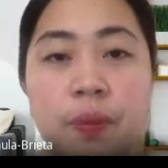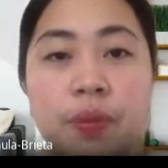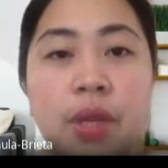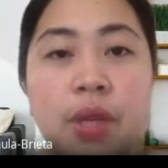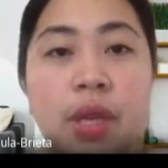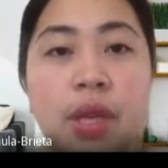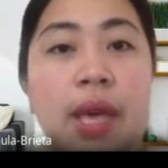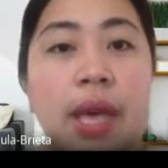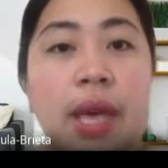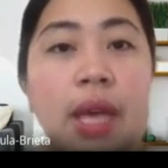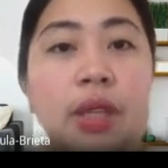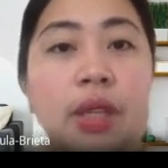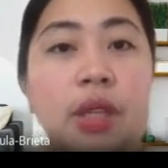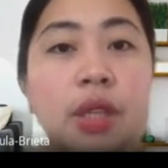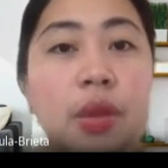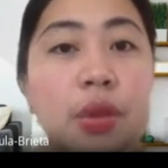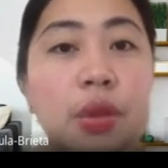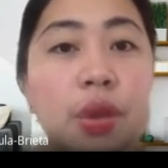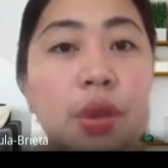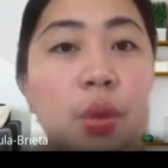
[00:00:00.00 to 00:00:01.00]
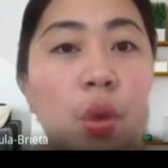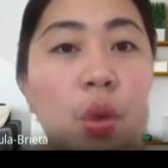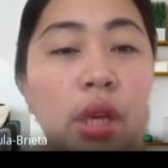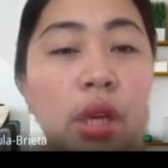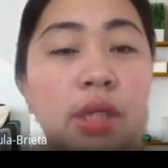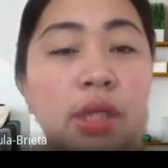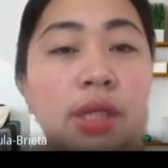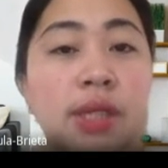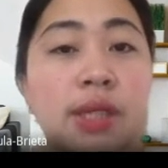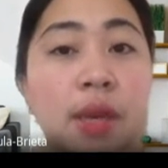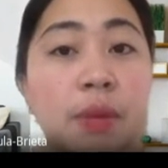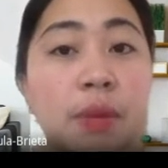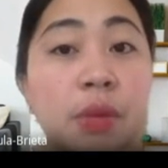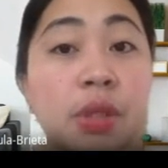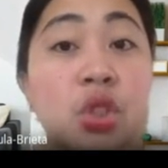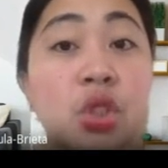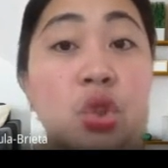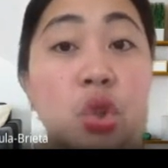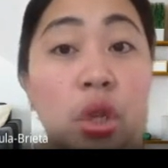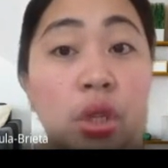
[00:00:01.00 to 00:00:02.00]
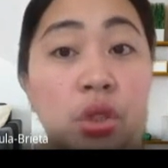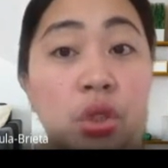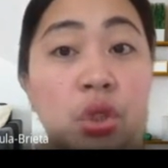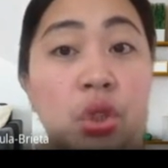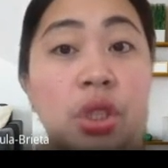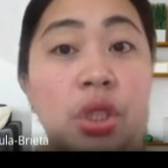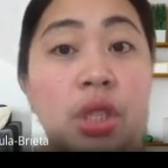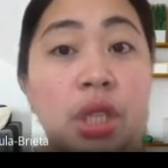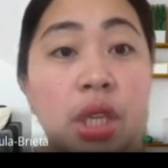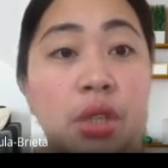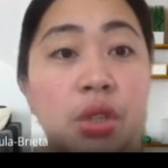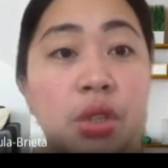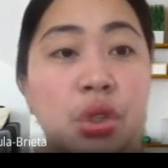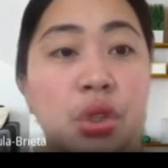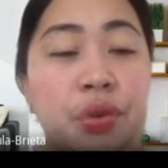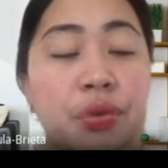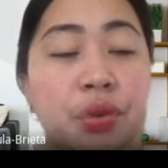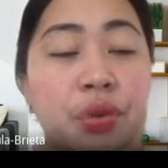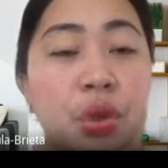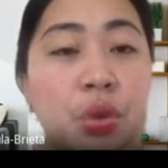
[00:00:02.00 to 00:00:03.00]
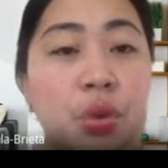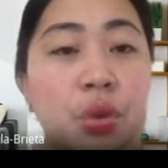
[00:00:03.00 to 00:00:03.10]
Another one is semi-structured interview.